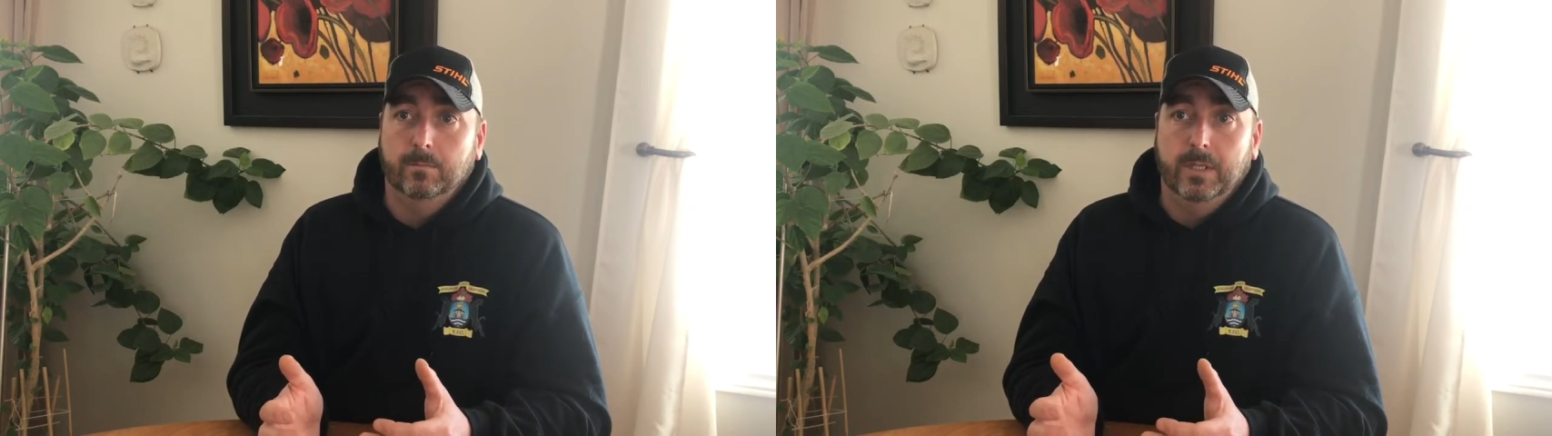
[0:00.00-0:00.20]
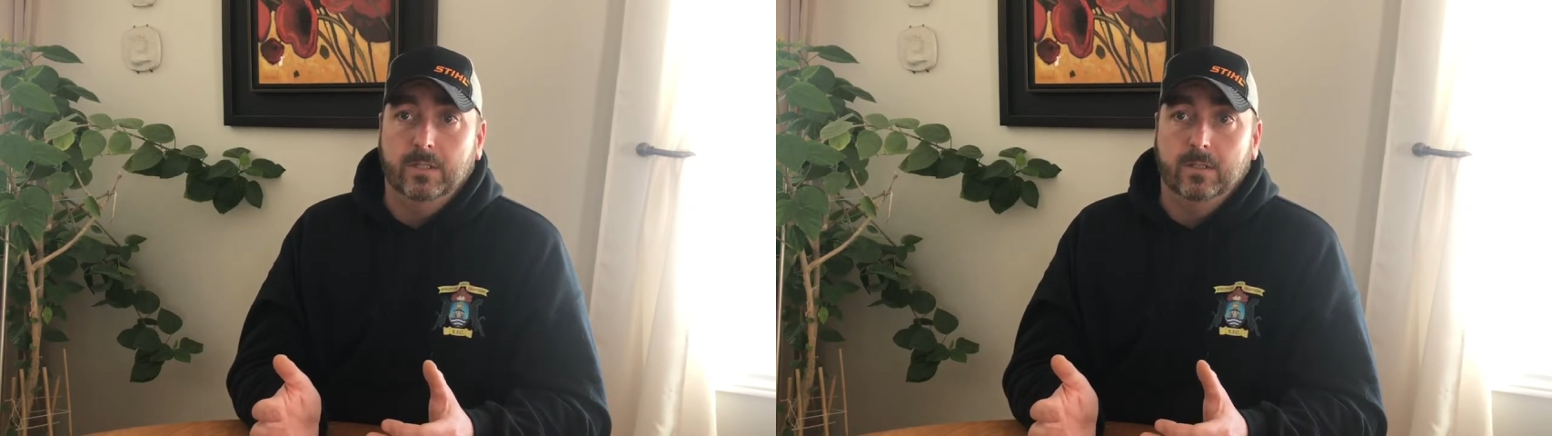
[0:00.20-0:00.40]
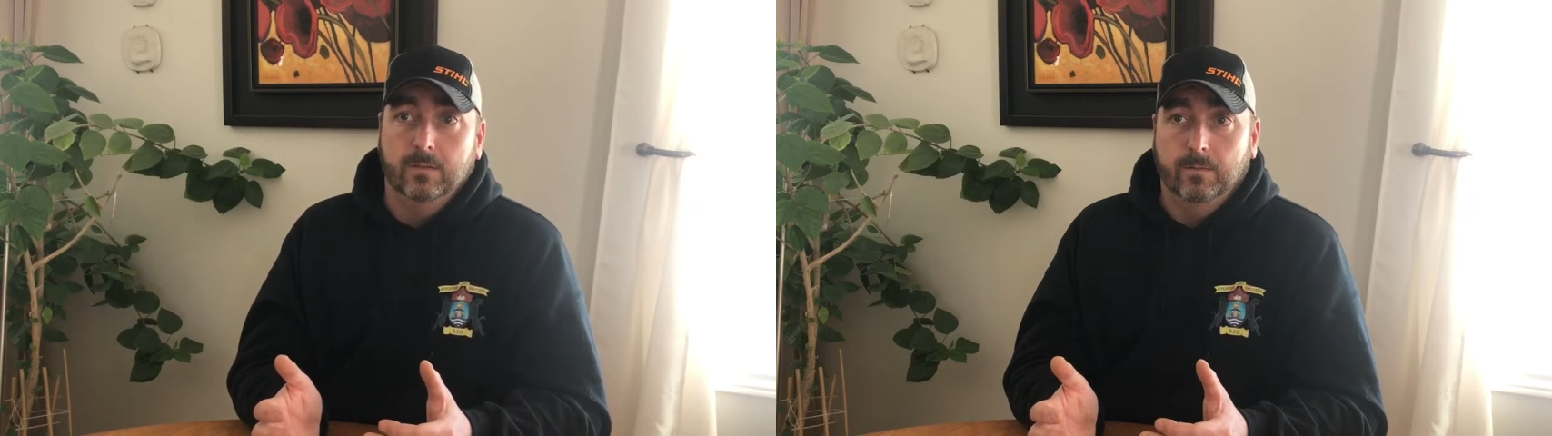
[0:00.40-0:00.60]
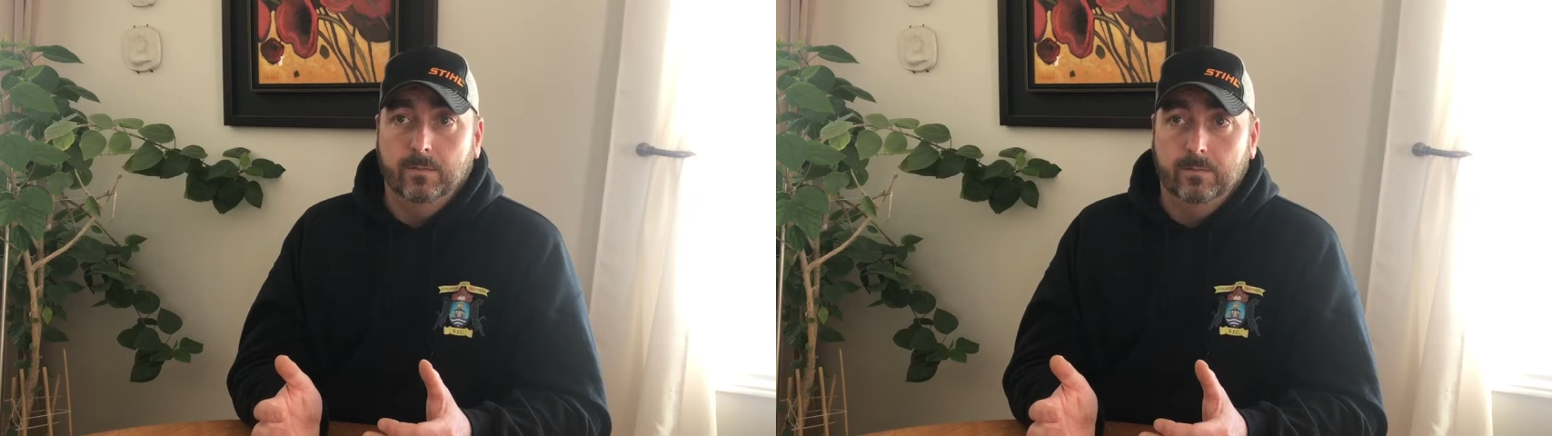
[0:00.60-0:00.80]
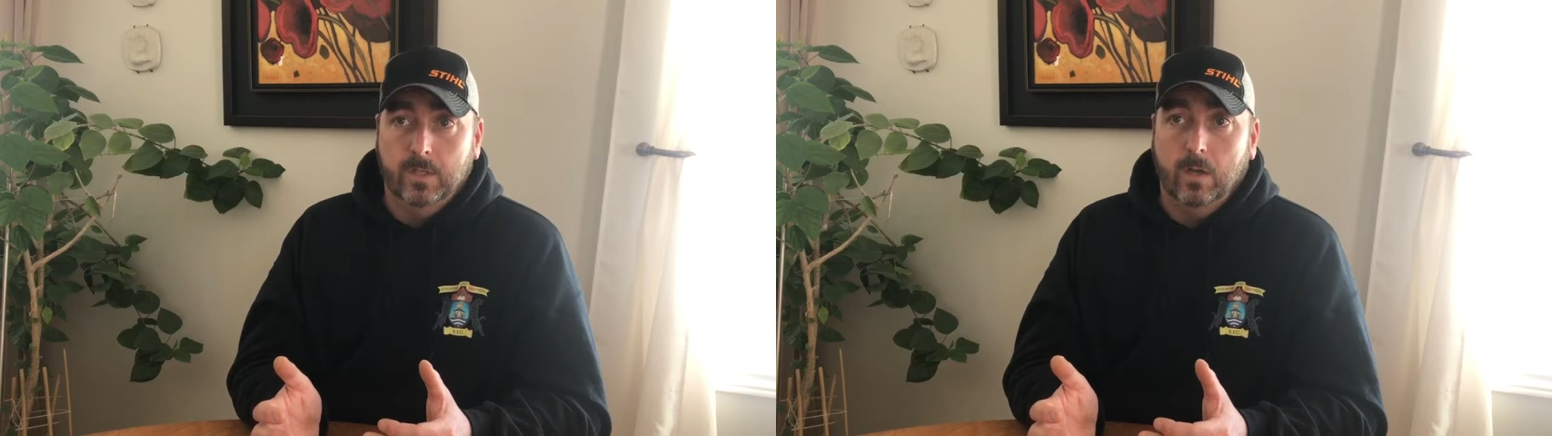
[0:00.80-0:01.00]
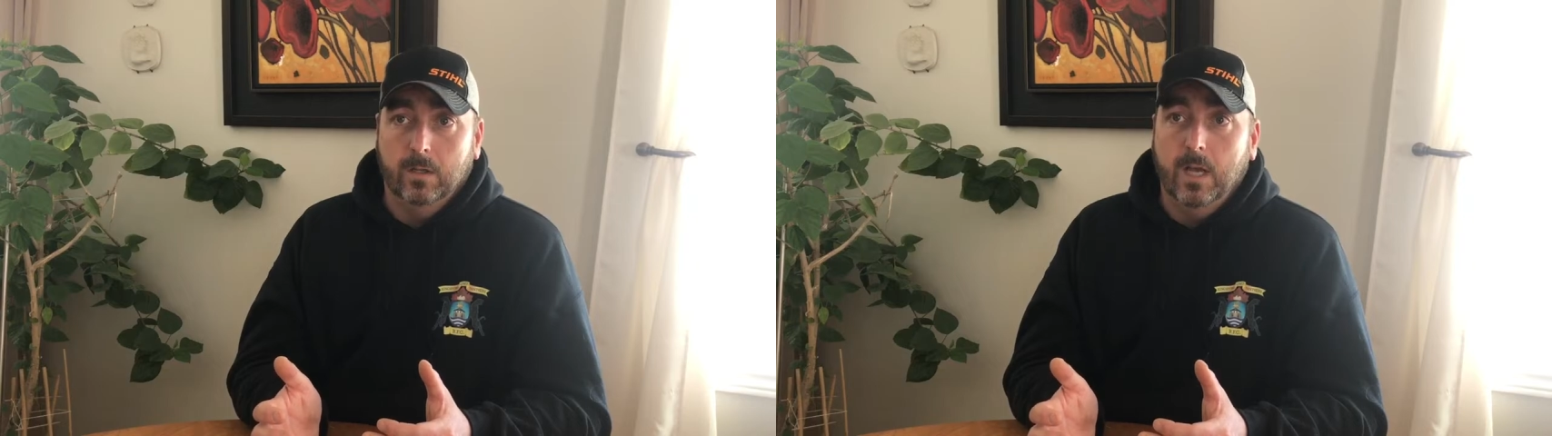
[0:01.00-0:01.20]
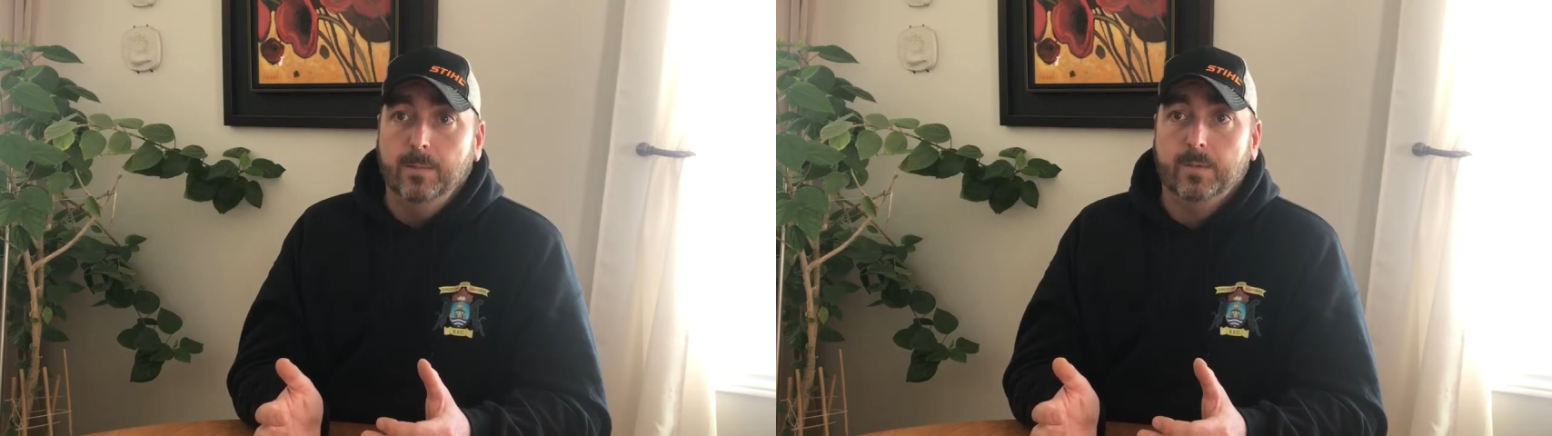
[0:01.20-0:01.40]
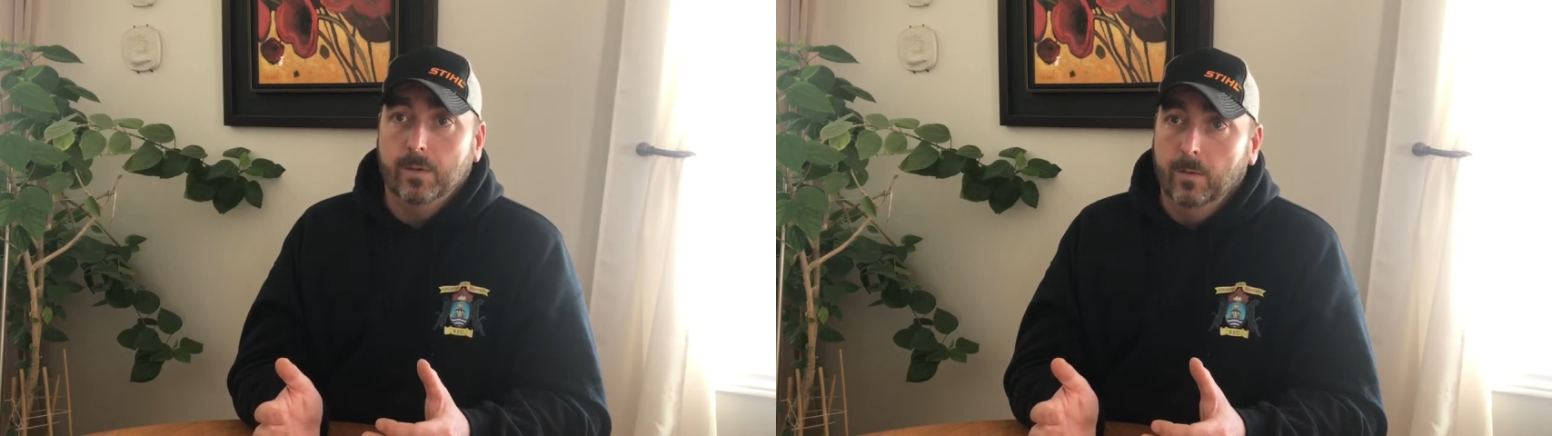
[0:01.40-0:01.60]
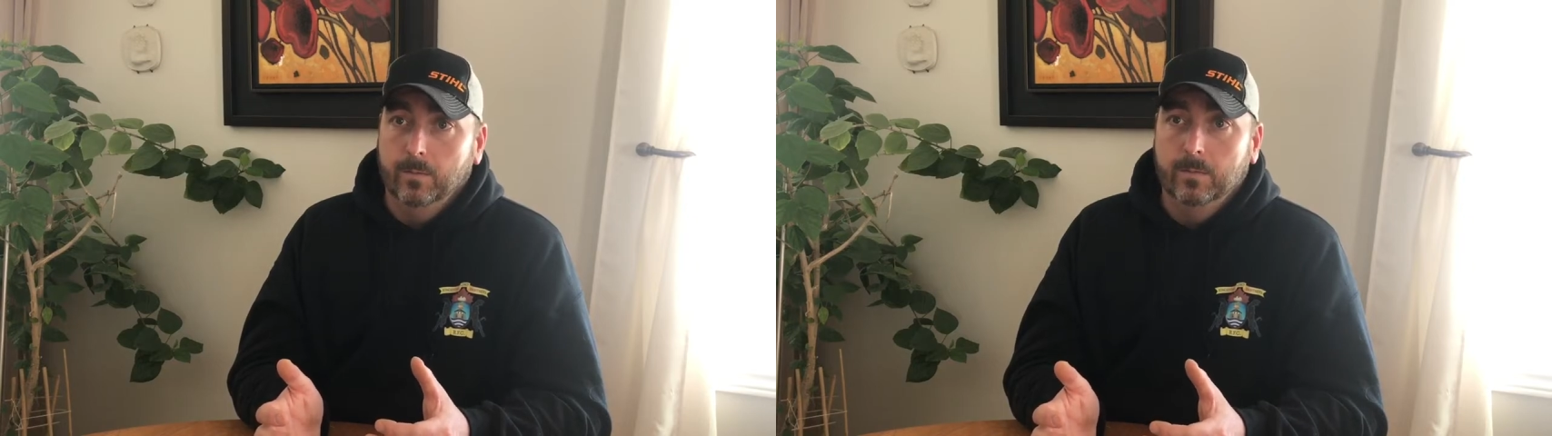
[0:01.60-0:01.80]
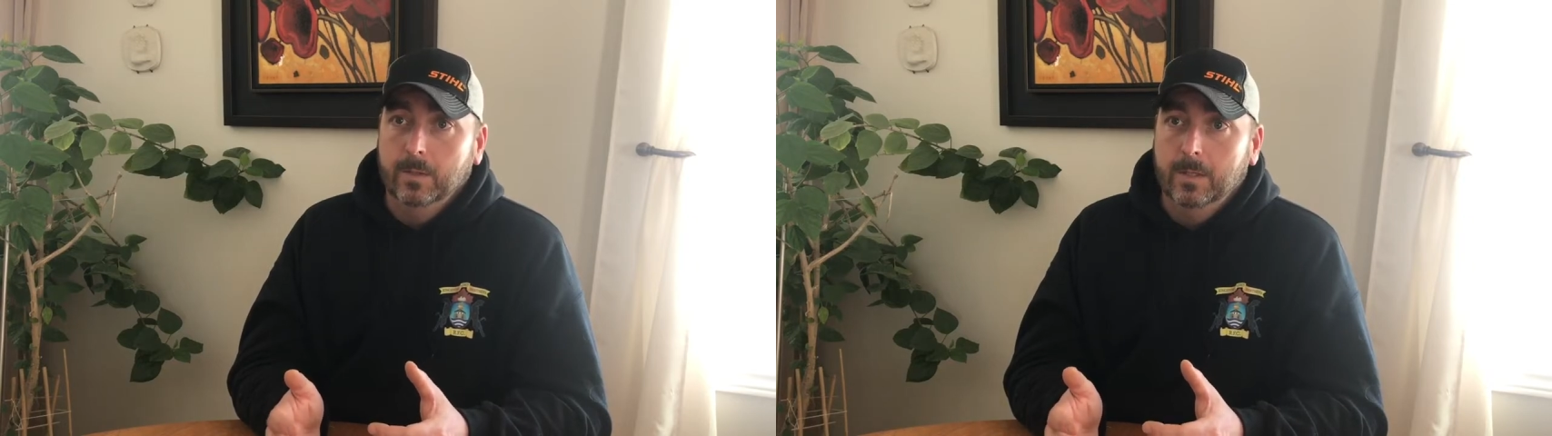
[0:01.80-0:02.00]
pieces of solid limestone,